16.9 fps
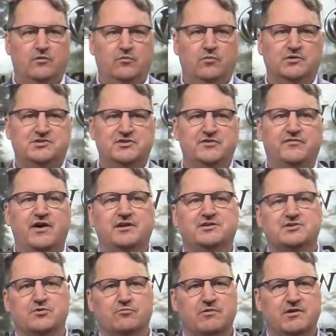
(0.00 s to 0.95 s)
Once you've
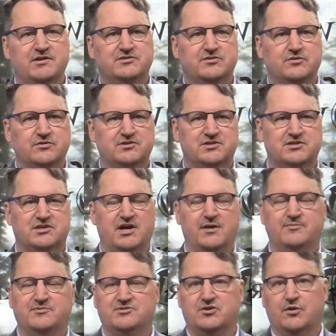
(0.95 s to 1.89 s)
got your research,
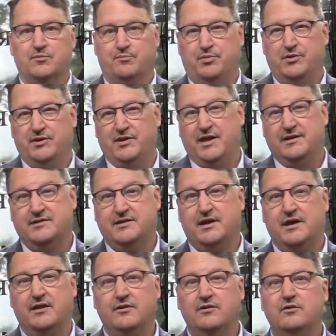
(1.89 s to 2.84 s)
time to start putting that
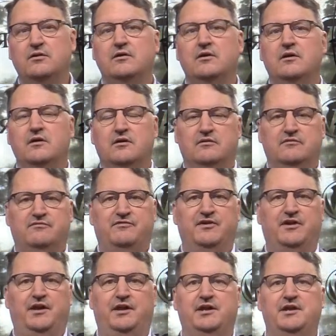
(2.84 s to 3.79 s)
together,
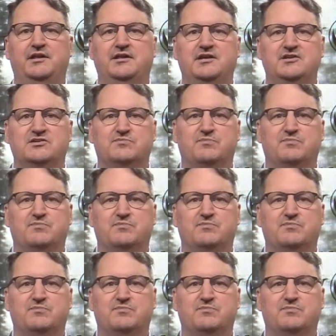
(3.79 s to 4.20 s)
filling in these